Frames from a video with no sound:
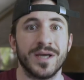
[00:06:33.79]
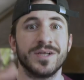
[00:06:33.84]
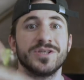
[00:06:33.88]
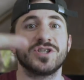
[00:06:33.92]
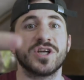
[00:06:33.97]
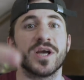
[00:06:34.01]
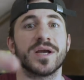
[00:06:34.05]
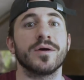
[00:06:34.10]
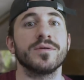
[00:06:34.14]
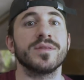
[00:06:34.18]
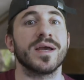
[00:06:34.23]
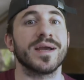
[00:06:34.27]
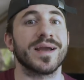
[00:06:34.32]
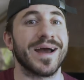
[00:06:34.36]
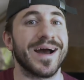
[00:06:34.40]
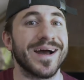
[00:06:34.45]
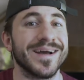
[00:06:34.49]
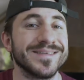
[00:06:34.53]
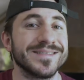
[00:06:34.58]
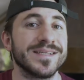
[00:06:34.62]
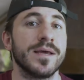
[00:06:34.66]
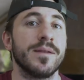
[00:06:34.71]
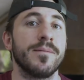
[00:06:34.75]
Check out that
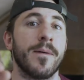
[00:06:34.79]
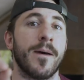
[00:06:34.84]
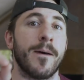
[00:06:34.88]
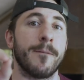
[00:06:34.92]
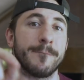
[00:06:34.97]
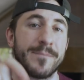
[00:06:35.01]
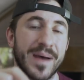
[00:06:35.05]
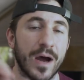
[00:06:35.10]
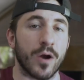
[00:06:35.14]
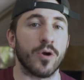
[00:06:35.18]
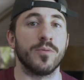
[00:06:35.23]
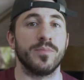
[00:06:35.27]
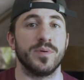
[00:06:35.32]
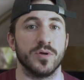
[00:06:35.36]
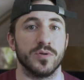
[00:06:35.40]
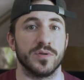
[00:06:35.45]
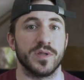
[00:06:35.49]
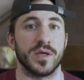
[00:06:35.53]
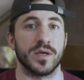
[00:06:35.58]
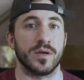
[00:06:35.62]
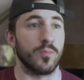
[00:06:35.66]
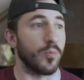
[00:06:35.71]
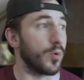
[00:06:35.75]
Kizen power
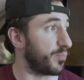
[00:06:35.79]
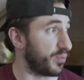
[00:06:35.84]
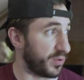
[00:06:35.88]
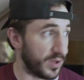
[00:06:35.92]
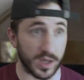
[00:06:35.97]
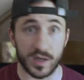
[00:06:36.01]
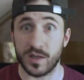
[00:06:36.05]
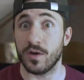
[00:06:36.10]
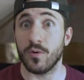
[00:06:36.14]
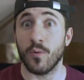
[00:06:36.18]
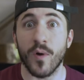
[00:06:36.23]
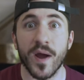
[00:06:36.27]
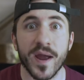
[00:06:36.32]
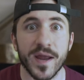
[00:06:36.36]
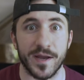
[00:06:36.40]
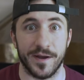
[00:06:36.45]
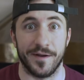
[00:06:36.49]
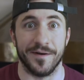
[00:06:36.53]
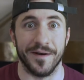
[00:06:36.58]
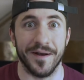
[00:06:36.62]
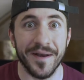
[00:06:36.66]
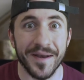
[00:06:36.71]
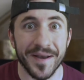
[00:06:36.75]
building. We're plugging away
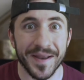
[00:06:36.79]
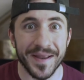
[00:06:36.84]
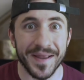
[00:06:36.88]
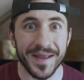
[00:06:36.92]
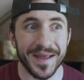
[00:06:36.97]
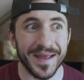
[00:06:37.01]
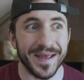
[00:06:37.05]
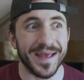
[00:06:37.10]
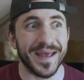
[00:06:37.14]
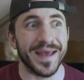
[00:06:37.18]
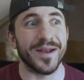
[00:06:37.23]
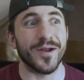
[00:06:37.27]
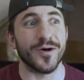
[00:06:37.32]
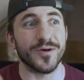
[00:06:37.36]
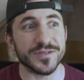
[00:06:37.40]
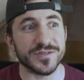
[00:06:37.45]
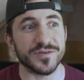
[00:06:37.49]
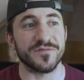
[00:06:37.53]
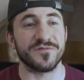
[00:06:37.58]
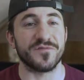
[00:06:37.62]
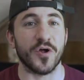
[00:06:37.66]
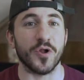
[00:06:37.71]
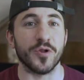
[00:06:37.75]
here. And
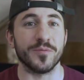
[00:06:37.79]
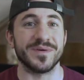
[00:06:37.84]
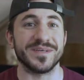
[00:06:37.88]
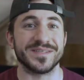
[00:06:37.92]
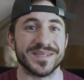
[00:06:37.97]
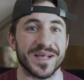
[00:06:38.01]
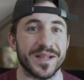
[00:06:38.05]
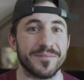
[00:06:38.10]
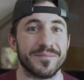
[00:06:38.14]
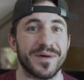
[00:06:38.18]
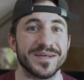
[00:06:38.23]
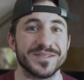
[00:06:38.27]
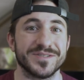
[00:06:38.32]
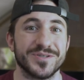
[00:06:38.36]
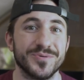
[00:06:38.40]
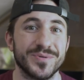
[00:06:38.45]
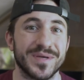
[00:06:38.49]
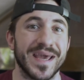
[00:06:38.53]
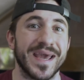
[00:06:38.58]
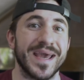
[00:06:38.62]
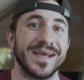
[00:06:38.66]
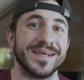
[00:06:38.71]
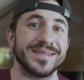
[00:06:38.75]
also follow me, Silent Mike
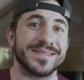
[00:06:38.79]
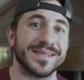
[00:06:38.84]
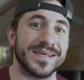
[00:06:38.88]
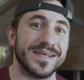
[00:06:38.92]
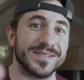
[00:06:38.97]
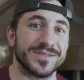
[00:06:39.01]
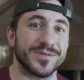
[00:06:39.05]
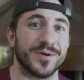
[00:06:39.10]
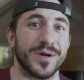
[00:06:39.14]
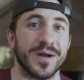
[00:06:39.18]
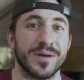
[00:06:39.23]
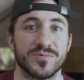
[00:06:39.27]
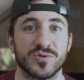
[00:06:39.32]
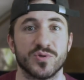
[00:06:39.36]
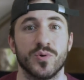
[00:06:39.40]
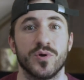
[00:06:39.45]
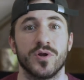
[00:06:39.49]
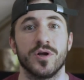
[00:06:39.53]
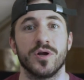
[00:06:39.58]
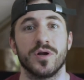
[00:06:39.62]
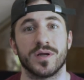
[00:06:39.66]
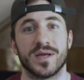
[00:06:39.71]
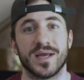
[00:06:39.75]
2Ks, Instagram,
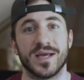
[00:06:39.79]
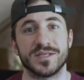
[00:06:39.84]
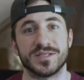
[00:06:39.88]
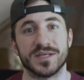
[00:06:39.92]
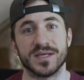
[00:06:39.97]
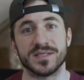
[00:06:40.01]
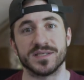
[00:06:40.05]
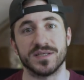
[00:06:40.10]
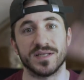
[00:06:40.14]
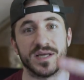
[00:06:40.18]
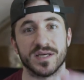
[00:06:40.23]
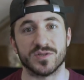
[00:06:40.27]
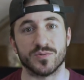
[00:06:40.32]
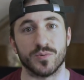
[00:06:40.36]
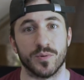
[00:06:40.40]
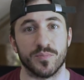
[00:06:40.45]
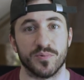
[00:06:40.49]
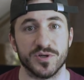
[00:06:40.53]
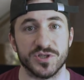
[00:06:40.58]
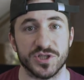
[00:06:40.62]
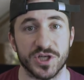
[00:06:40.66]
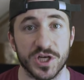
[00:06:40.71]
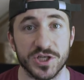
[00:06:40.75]
Twitter. Catch you guys in the next one.
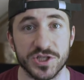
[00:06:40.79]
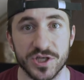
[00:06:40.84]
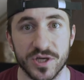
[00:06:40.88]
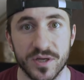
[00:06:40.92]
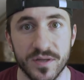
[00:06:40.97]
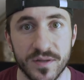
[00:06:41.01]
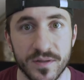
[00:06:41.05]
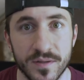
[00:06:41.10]
Appreciate you.